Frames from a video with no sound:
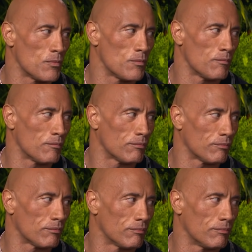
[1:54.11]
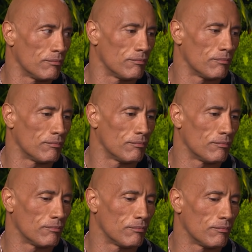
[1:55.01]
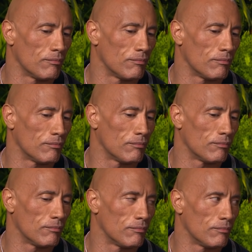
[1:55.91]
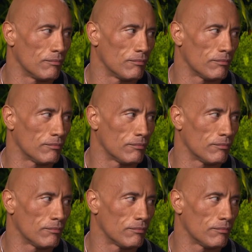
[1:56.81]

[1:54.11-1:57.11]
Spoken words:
The person shown says nothing.